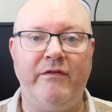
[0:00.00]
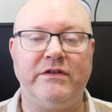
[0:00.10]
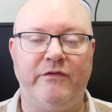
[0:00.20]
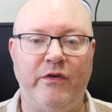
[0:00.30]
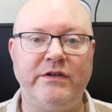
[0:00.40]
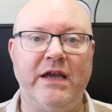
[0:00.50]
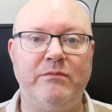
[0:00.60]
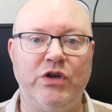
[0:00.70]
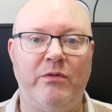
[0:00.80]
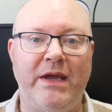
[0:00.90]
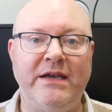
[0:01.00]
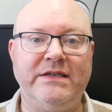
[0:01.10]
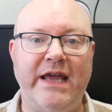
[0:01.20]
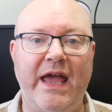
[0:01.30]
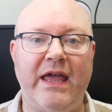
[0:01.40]
It's a full-time job in
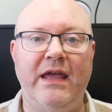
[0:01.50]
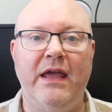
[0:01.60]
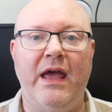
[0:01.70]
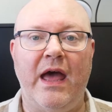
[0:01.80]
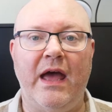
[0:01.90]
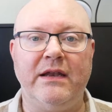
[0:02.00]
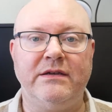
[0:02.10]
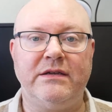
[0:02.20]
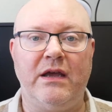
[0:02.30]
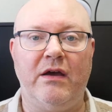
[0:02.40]
tech, and